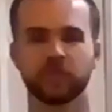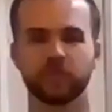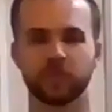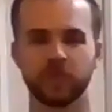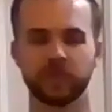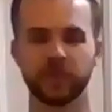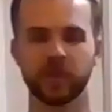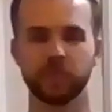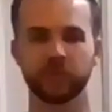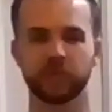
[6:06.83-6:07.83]
So leaving the
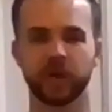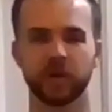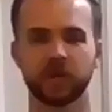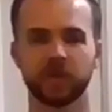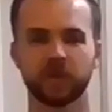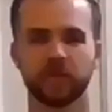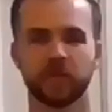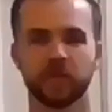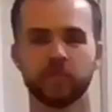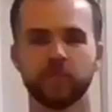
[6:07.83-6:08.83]
elbows there,
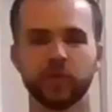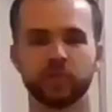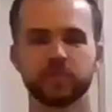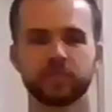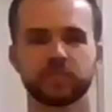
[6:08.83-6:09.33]
boom.